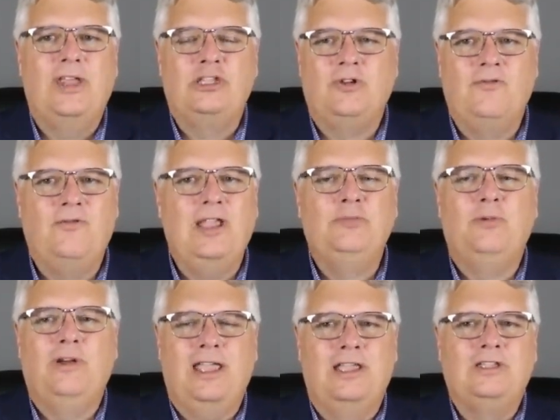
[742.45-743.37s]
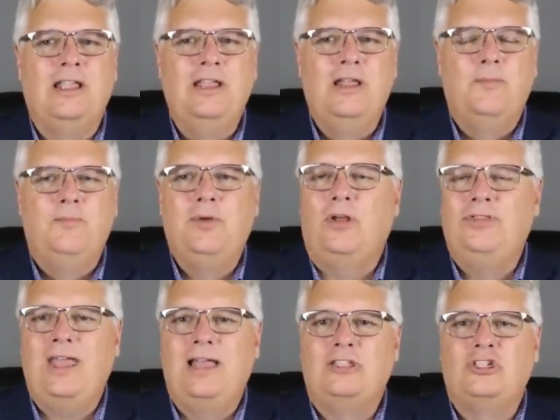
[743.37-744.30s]
And that's where Facebook has
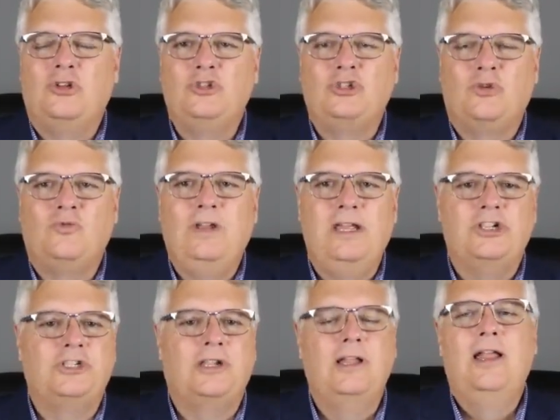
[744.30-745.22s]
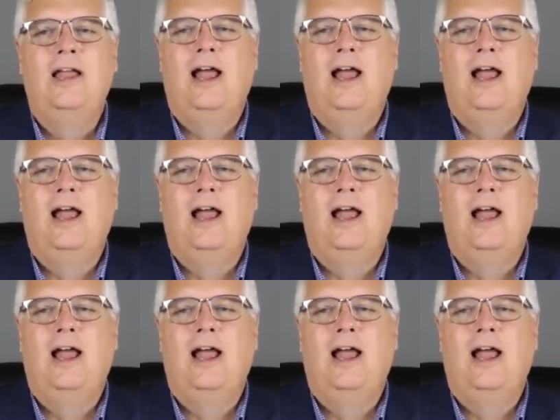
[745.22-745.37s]
built that social reach.